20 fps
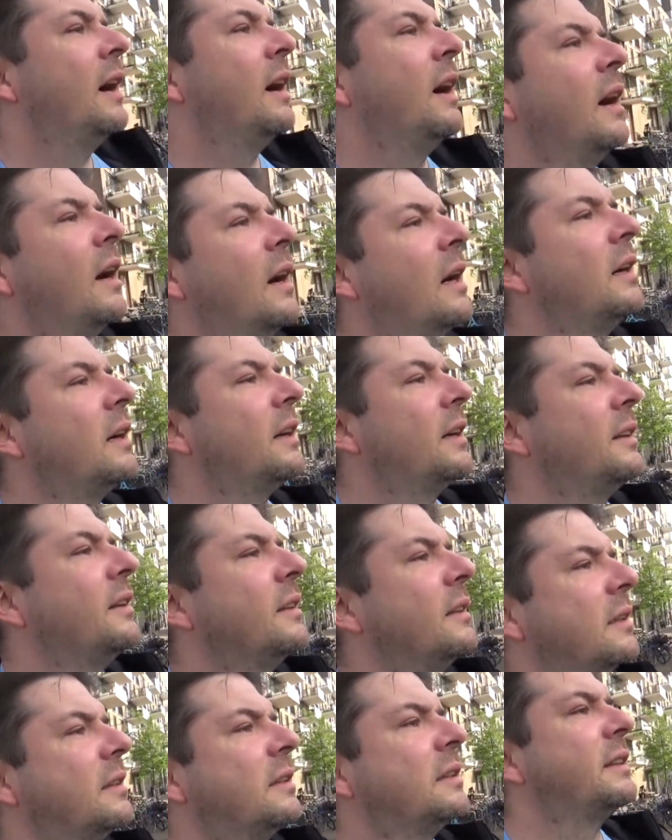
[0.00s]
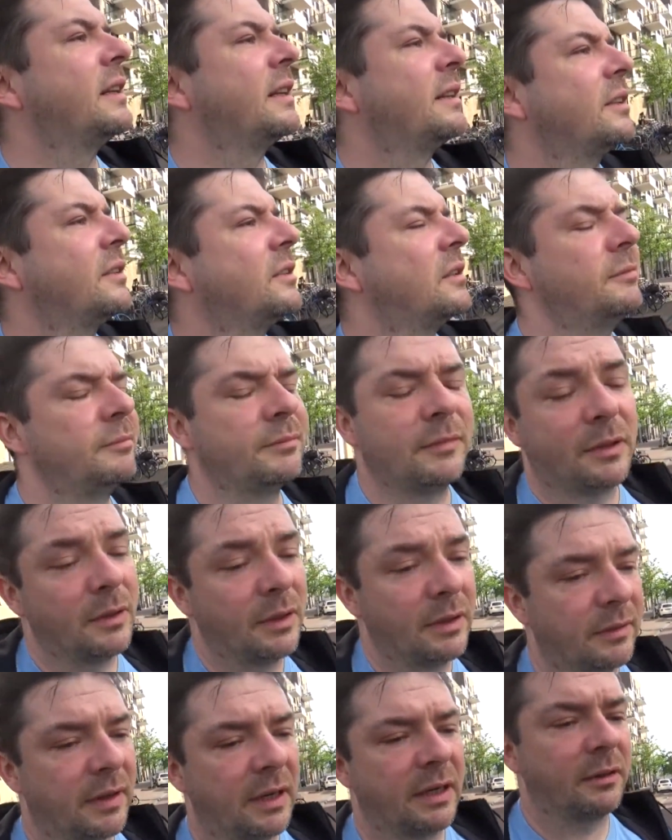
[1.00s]
I, is that the t- no,
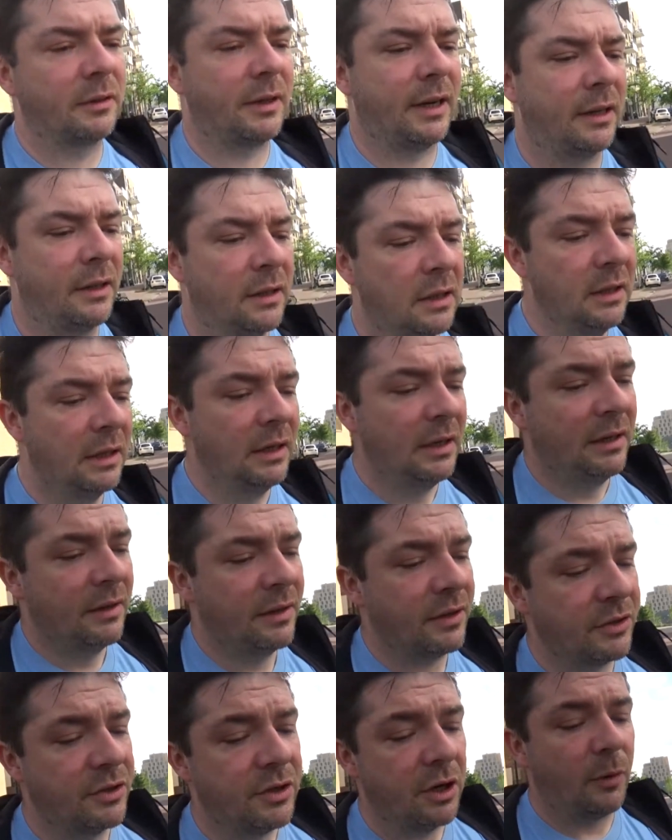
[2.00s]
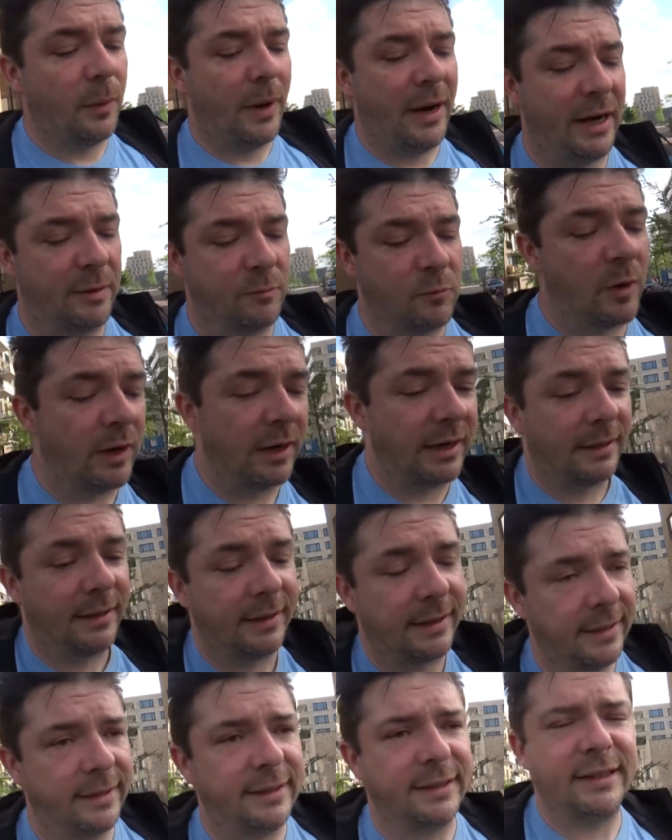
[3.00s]
no, I don't care. There's no way I'm running
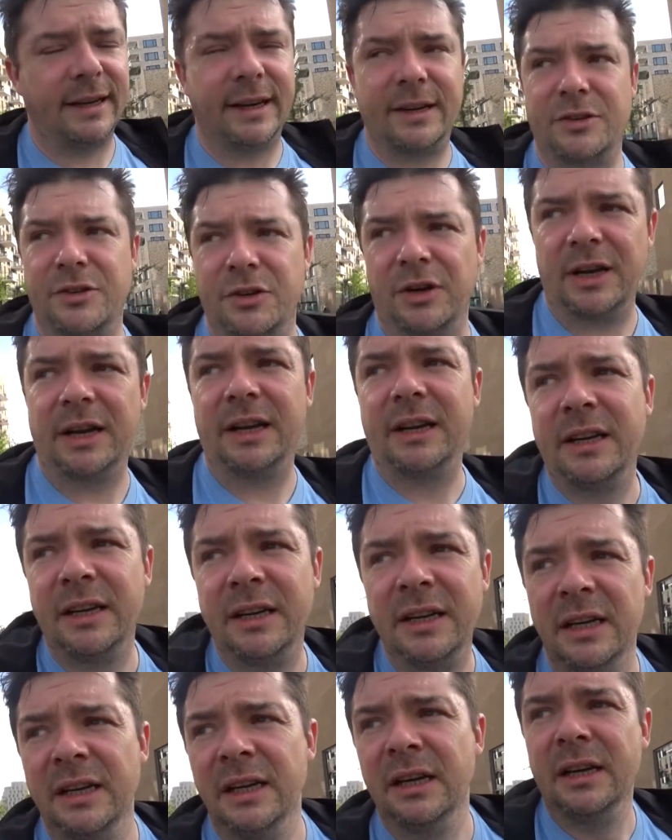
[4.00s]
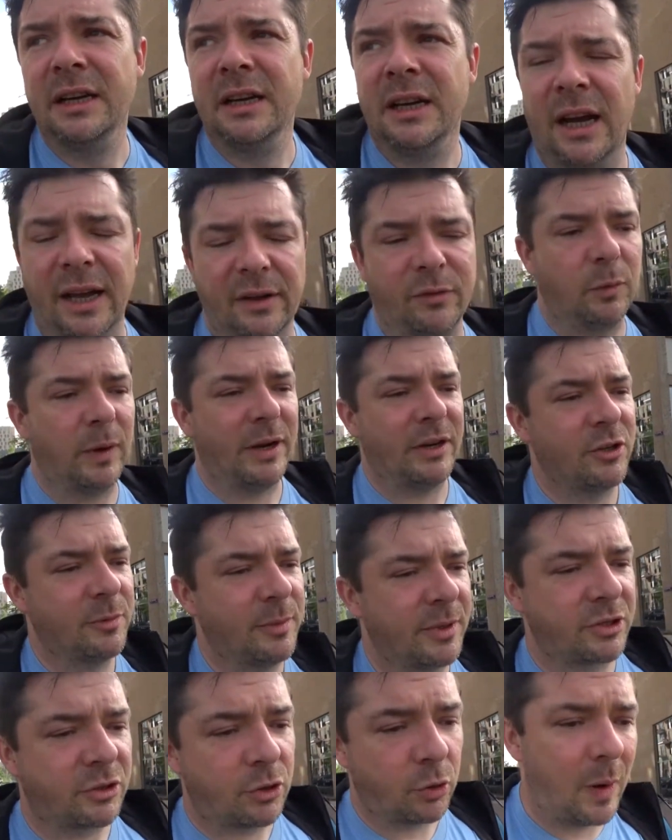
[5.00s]
like I did yesterday. I have way too
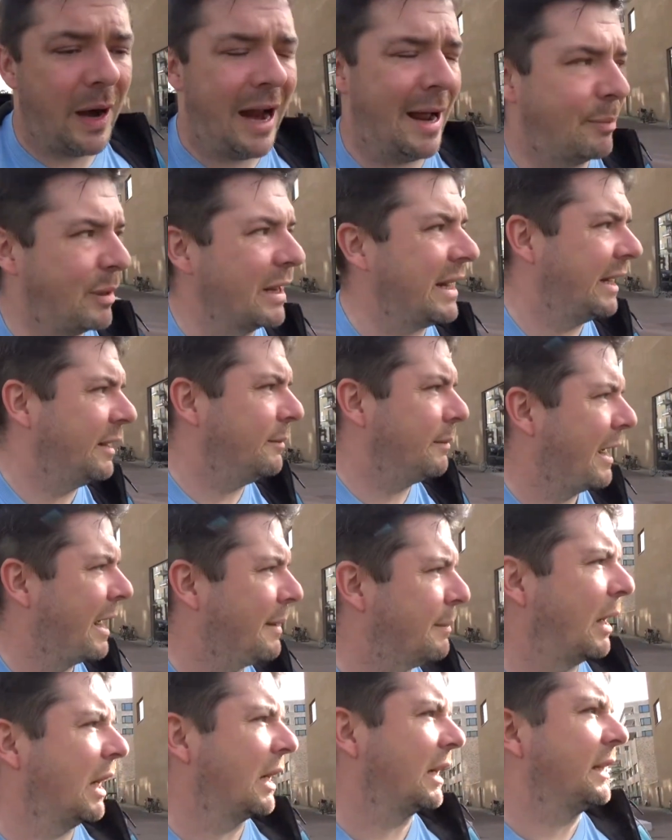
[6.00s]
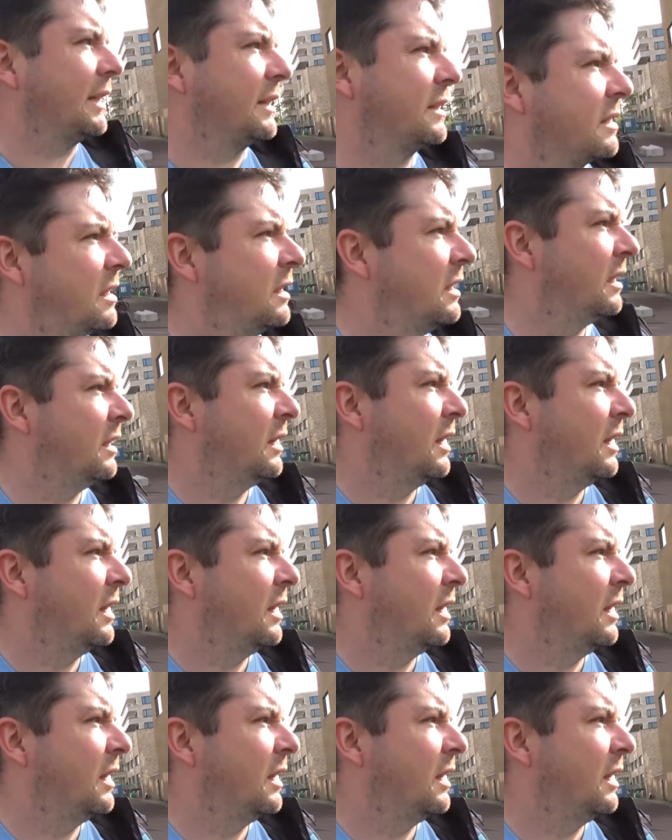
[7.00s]
much crap in my pockets.